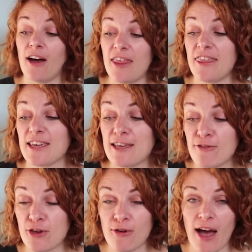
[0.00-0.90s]
I think
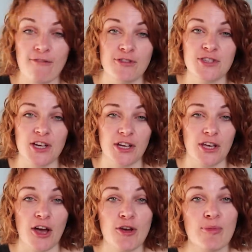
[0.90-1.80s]
if you haven't done a
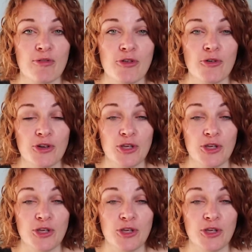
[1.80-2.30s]
coat before